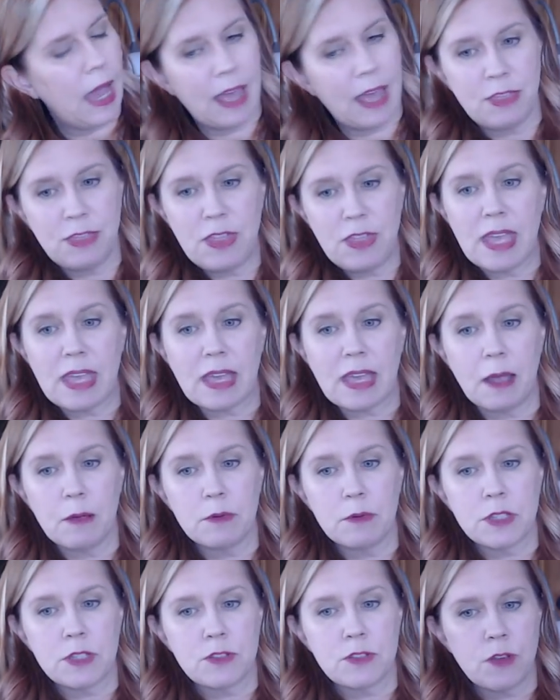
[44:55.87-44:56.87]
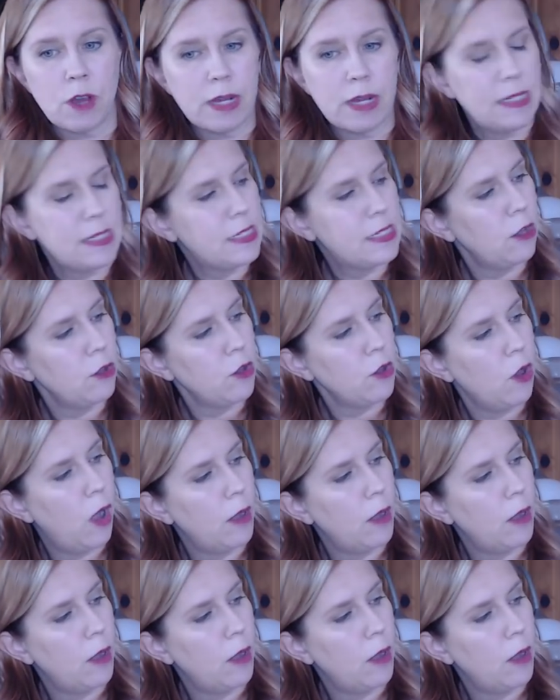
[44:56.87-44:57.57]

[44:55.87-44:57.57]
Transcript: I think I was trying to tell you,